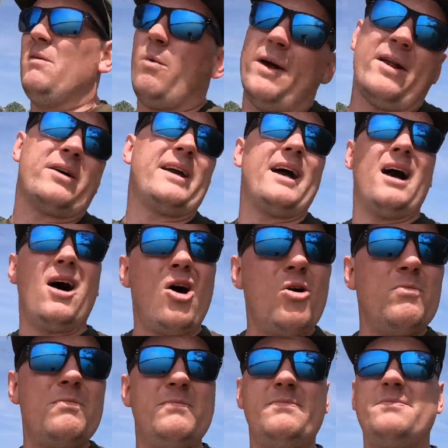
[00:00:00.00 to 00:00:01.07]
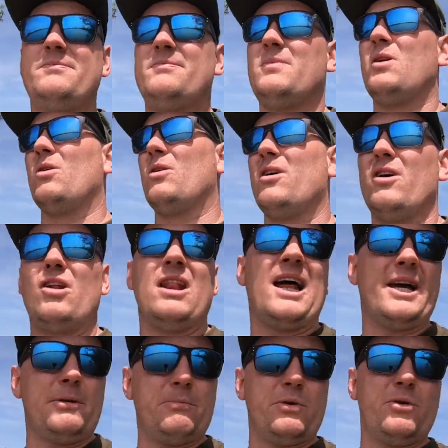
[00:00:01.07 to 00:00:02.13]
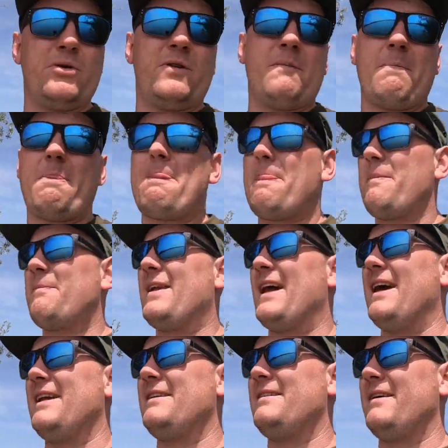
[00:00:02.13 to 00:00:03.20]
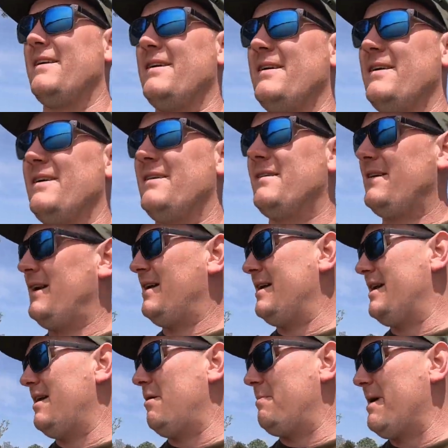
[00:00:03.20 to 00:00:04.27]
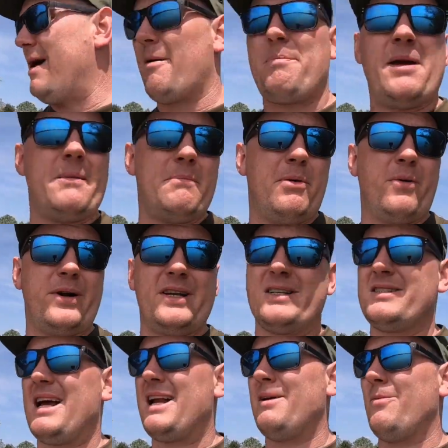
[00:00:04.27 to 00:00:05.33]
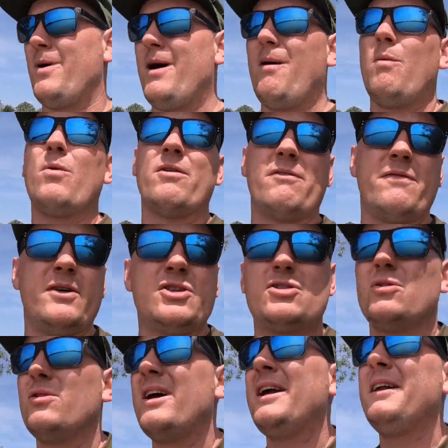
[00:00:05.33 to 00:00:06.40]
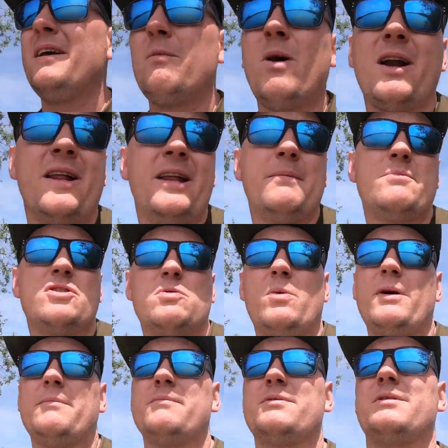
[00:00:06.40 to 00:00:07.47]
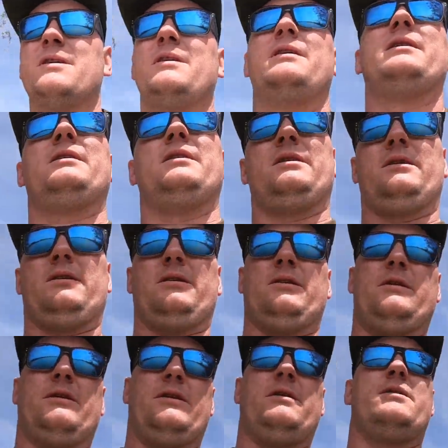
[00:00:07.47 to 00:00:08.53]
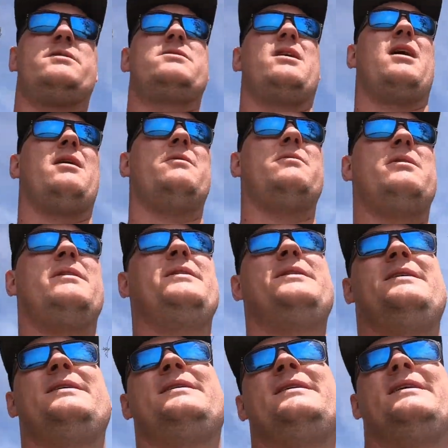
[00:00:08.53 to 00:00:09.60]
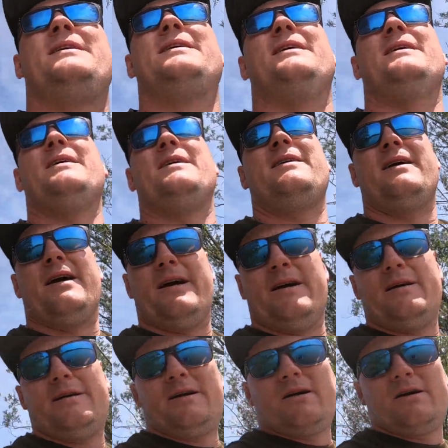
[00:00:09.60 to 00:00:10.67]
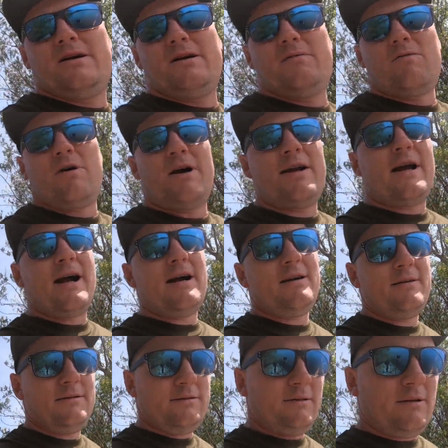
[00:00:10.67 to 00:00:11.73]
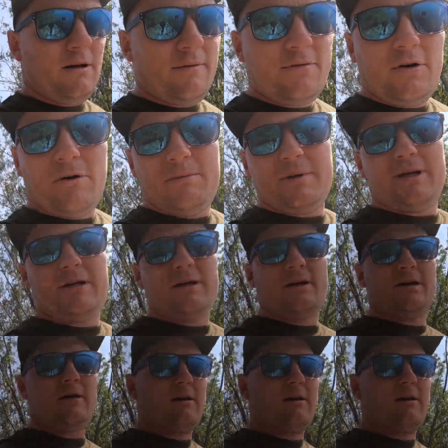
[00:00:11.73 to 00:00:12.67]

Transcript: when I get home on a lake book, and then I'll be able to pinpoint exactly where I want to fish on any one of them swims. So yeah, right now I've got me